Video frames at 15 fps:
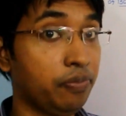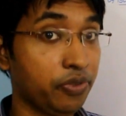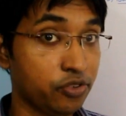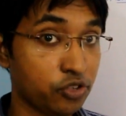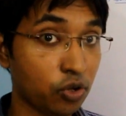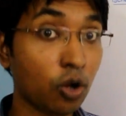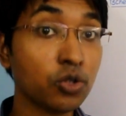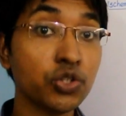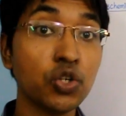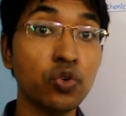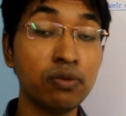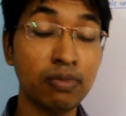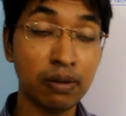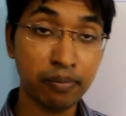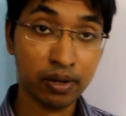So also
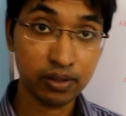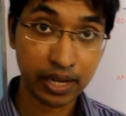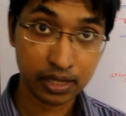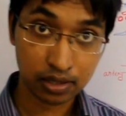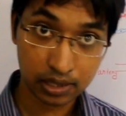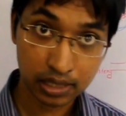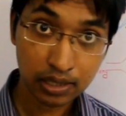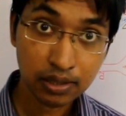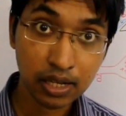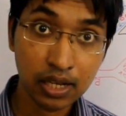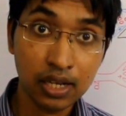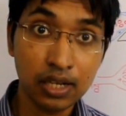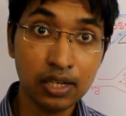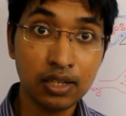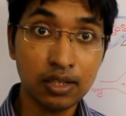remember that thing.
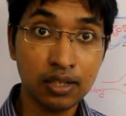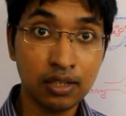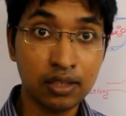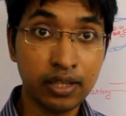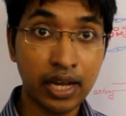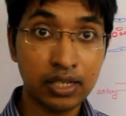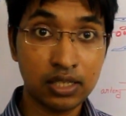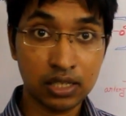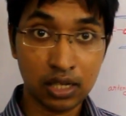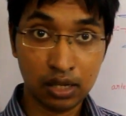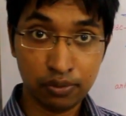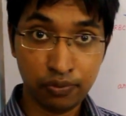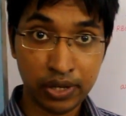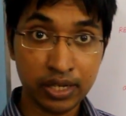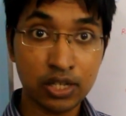that
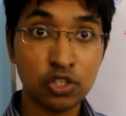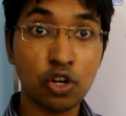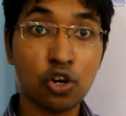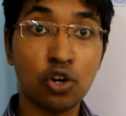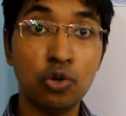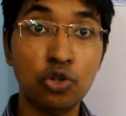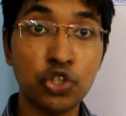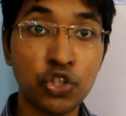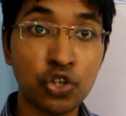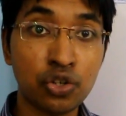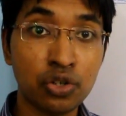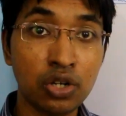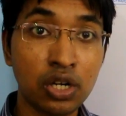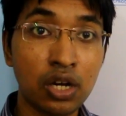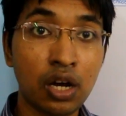venous occlusion,